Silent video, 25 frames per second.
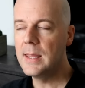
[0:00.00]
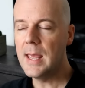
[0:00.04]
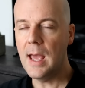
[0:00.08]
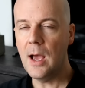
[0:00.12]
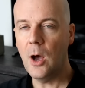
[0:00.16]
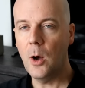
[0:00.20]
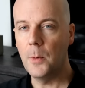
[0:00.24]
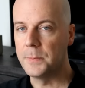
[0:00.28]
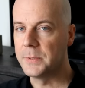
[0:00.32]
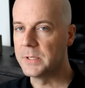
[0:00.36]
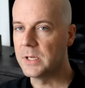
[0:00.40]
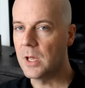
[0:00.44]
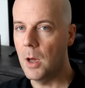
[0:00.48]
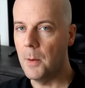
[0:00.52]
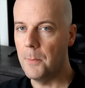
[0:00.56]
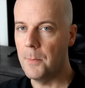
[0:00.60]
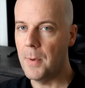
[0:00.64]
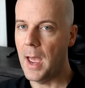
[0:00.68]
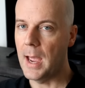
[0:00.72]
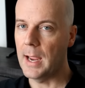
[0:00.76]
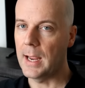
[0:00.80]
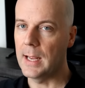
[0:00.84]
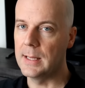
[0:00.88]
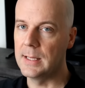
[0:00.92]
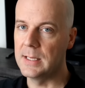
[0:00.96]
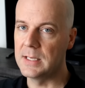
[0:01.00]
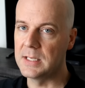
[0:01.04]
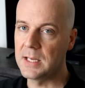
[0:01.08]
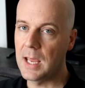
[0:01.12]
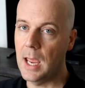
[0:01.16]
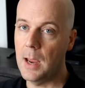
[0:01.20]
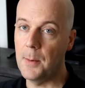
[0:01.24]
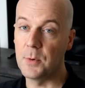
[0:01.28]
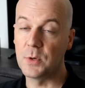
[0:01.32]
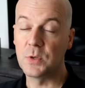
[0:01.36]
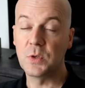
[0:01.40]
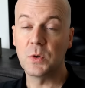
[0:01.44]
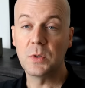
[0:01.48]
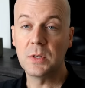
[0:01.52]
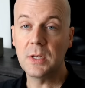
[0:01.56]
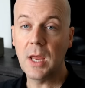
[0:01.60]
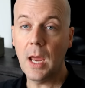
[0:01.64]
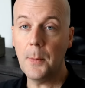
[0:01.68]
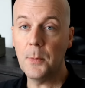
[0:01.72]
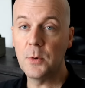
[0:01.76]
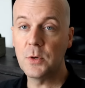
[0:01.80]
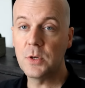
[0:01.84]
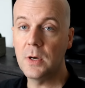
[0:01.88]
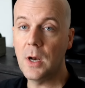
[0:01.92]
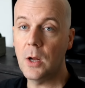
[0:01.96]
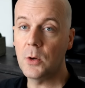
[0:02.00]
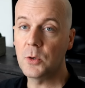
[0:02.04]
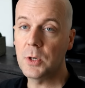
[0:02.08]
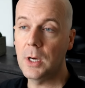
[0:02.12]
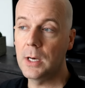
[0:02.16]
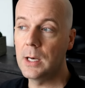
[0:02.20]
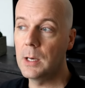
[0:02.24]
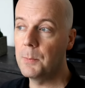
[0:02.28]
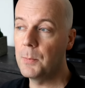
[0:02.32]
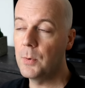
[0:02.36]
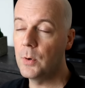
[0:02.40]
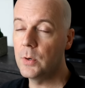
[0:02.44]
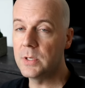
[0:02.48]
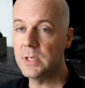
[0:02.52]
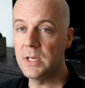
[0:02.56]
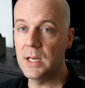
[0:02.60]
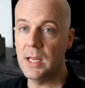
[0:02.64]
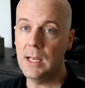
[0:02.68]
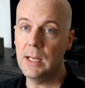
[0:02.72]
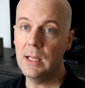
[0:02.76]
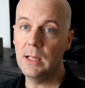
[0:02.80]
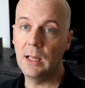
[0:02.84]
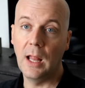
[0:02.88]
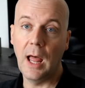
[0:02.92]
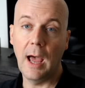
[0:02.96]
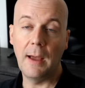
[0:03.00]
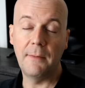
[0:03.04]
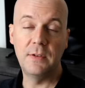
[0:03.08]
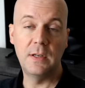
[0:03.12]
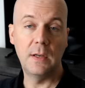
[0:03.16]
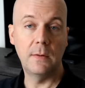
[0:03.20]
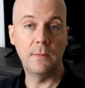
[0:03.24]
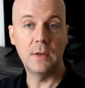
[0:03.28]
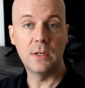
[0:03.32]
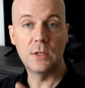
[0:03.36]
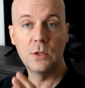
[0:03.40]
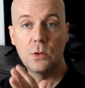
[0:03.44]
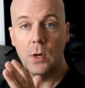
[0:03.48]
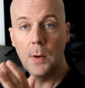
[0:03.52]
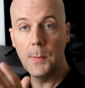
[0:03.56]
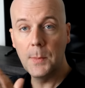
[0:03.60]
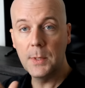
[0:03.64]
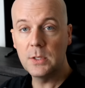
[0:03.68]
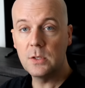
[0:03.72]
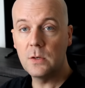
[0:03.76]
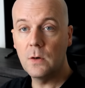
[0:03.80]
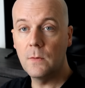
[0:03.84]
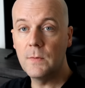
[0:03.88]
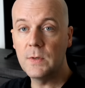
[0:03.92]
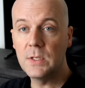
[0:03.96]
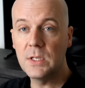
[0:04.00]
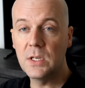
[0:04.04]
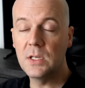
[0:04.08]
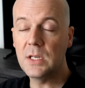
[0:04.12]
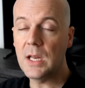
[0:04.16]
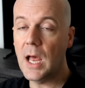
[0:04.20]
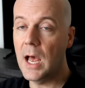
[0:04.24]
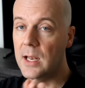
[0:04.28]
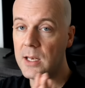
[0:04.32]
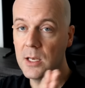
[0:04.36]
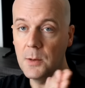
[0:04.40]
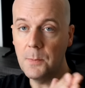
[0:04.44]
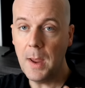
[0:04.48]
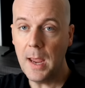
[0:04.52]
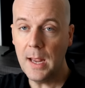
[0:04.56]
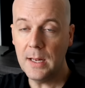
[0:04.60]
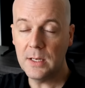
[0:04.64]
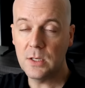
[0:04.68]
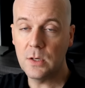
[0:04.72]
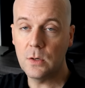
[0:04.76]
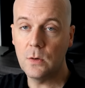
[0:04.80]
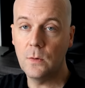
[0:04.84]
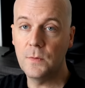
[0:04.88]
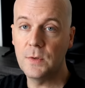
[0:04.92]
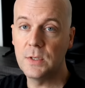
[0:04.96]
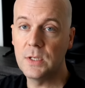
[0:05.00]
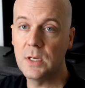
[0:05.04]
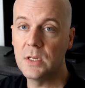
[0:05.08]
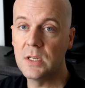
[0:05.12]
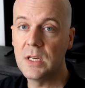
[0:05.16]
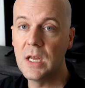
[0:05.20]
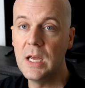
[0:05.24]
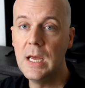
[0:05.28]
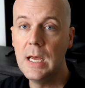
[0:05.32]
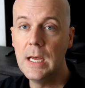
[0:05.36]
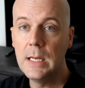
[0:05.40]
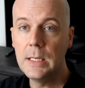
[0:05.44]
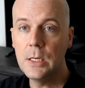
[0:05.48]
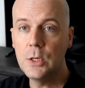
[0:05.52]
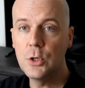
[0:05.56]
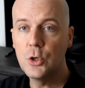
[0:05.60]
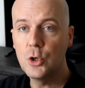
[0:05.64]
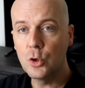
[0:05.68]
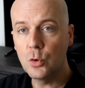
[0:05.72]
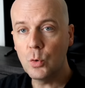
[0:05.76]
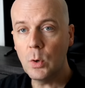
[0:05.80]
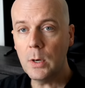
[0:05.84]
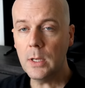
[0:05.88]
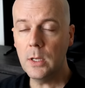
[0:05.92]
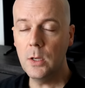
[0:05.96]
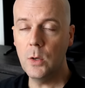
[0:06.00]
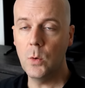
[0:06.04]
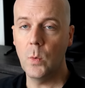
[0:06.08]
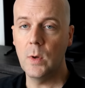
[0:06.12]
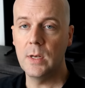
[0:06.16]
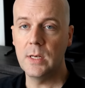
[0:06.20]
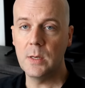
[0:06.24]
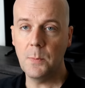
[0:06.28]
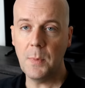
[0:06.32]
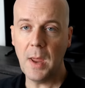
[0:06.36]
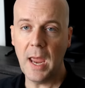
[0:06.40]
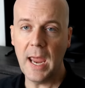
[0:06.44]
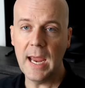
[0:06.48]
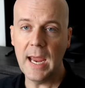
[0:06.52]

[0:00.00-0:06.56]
That helps cut back on the scammers. So scammers are now trying to impersonate live TV streaming services, on-demand services to trick you into